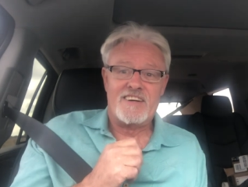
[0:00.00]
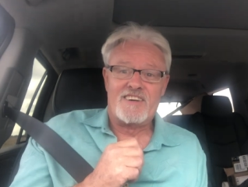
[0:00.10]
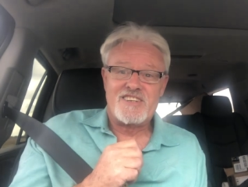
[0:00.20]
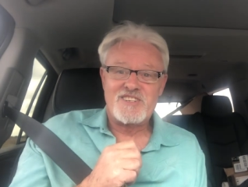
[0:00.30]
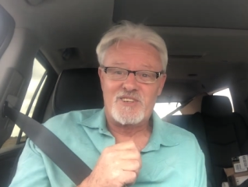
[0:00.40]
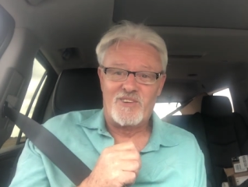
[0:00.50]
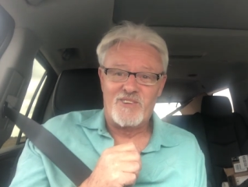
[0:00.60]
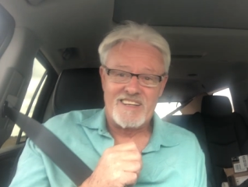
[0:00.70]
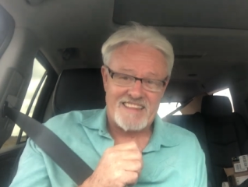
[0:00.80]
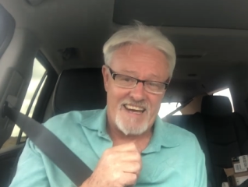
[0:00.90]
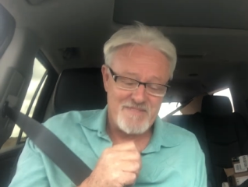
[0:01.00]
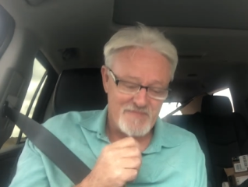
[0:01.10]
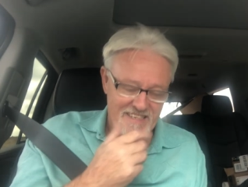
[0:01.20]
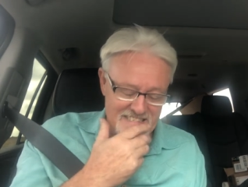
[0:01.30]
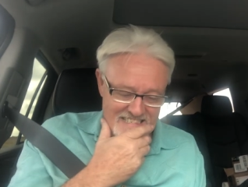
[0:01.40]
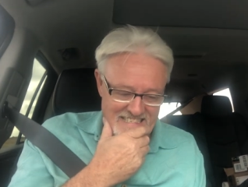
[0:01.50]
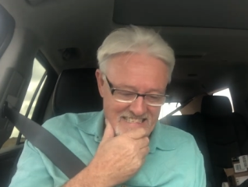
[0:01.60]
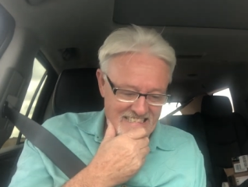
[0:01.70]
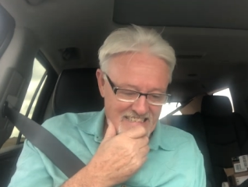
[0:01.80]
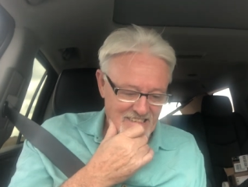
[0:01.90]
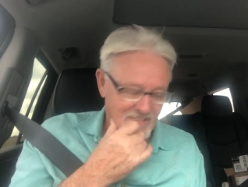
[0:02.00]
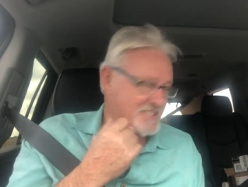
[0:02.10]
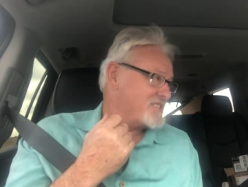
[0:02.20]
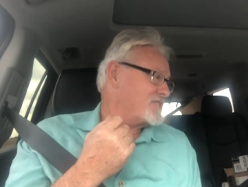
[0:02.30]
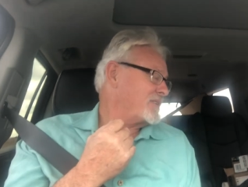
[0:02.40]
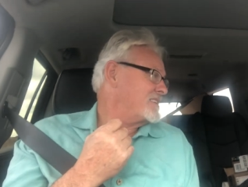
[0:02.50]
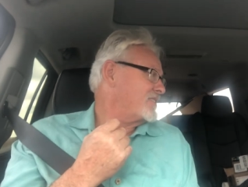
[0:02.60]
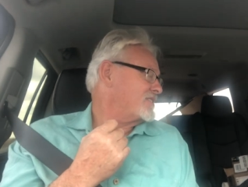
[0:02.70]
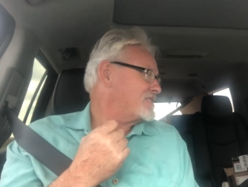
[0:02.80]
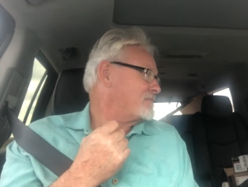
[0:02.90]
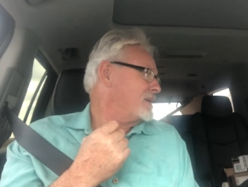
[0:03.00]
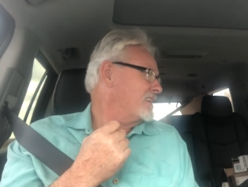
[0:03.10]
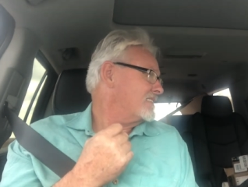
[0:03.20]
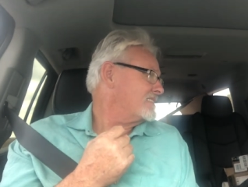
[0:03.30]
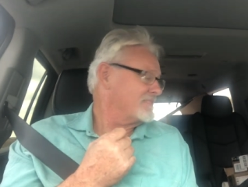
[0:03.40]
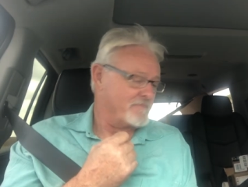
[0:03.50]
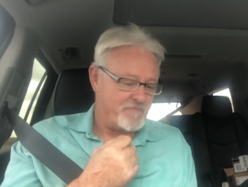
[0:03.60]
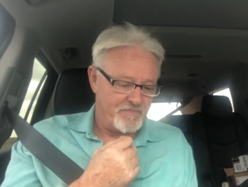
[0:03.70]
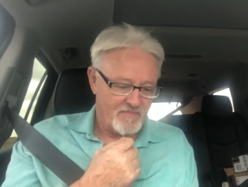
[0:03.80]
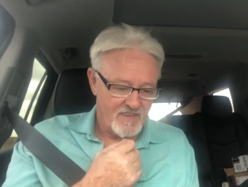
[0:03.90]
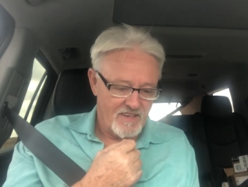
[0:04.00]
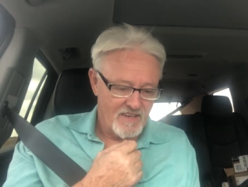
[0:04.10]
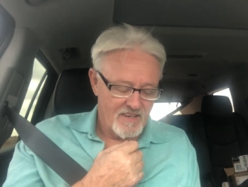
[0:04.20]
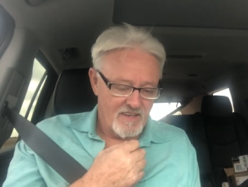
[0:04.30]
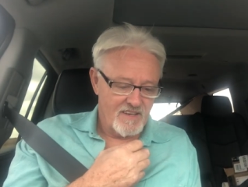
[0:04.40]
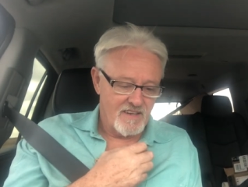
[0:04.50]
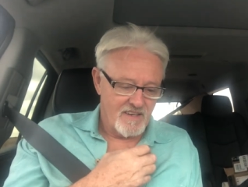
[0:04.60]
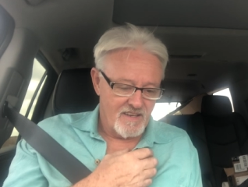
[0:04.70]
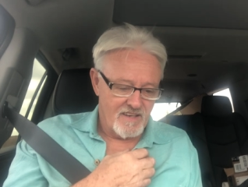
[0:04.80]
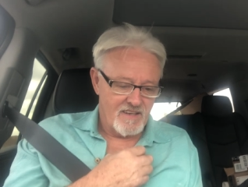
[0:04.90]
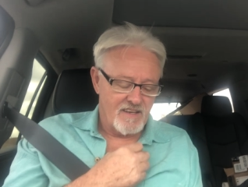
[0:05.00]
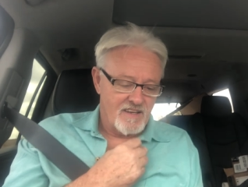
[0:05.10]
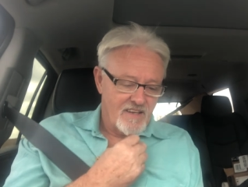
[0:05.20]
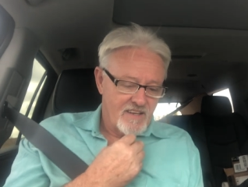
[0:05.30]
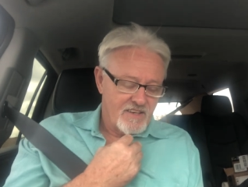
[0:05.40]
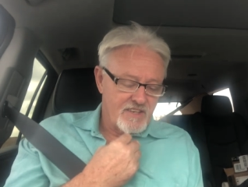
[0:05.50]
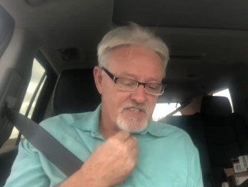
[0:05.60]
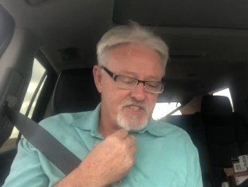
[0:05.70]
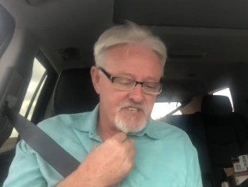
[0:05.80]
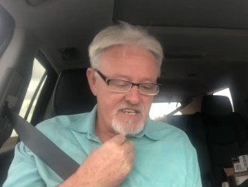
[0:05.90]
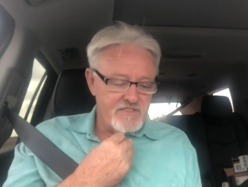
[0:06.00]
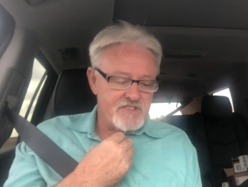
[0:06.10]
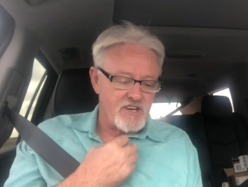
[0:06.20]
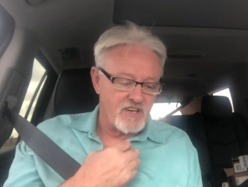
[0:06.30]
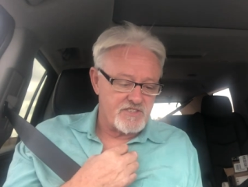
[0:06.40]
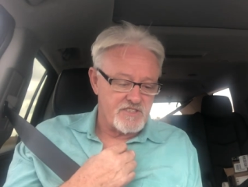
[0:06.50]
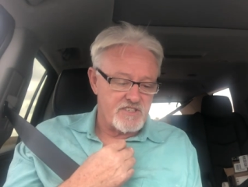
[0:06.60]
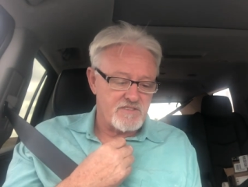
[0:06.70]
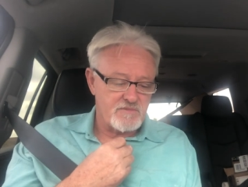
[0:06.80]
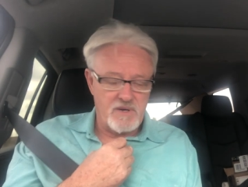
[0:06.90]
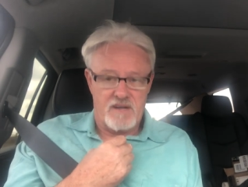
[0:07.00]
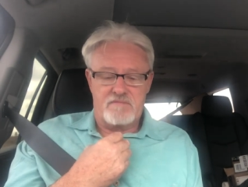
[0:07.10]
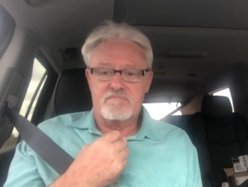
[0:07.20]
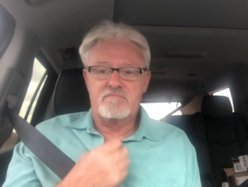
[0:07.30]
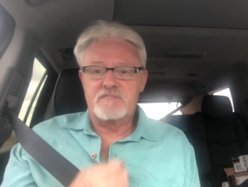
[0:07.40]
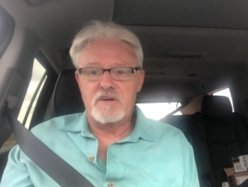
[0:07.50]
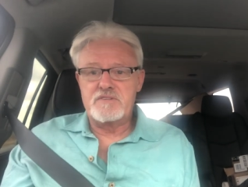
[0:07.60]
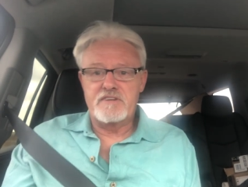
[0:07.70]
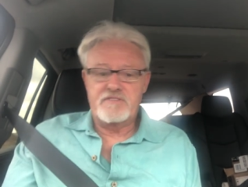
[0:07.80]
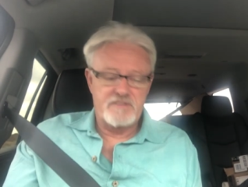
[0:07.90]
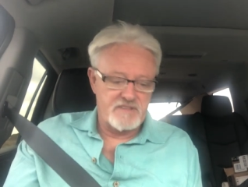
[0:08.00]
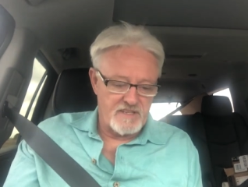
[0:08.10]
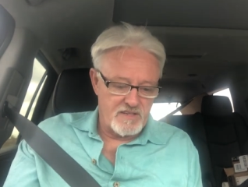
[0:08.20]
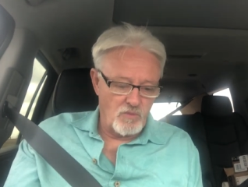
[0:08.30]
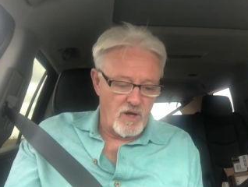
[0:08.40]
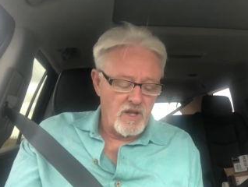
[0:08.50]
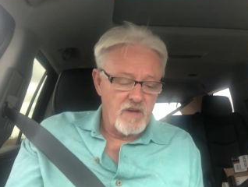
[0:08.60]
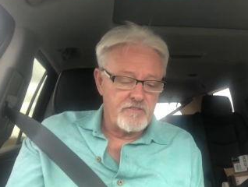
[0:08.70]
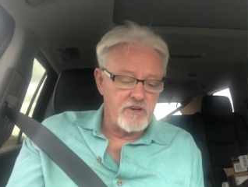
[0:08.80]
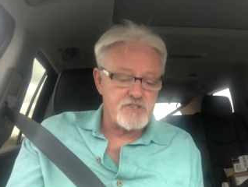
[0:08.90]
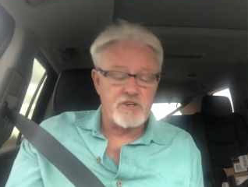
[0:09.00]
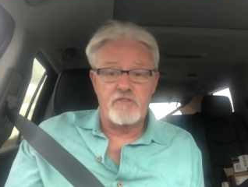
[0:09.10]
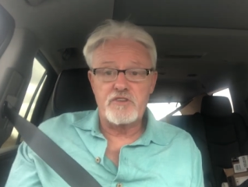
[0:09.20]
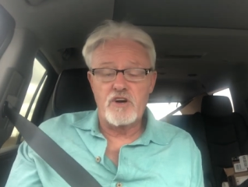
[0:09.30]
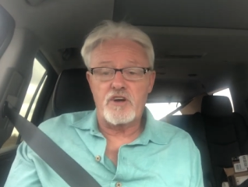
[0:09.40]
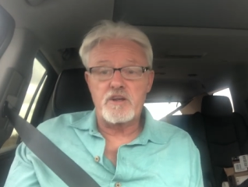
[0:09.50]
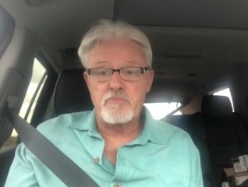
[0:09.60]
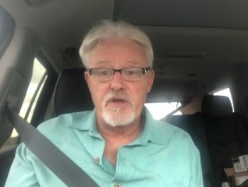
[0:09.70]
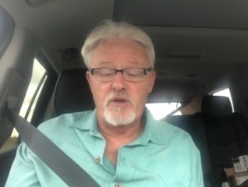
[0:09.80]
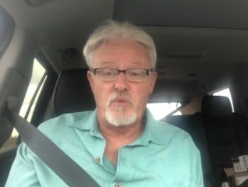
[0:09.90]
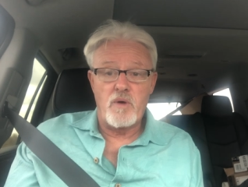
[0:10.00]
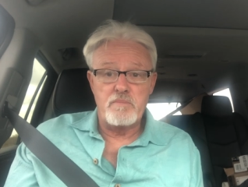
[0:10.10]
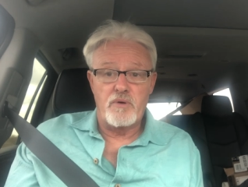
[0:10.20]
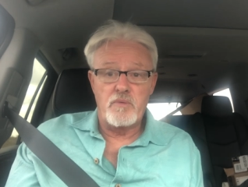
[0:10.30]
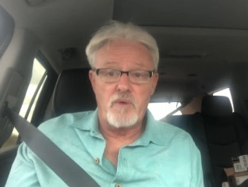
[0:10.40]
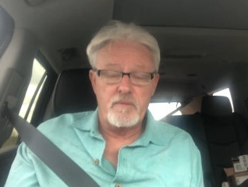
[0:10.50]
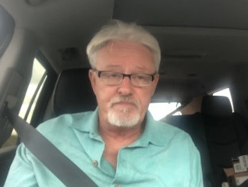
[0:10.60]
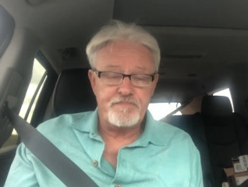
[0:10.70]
Not sure what that means. What's a street dog? Just a mutt? Yeah, I guess so. Heinz 57. Conceived chances. Well, no different than, well, first off, you're not going to breed on a 1.1.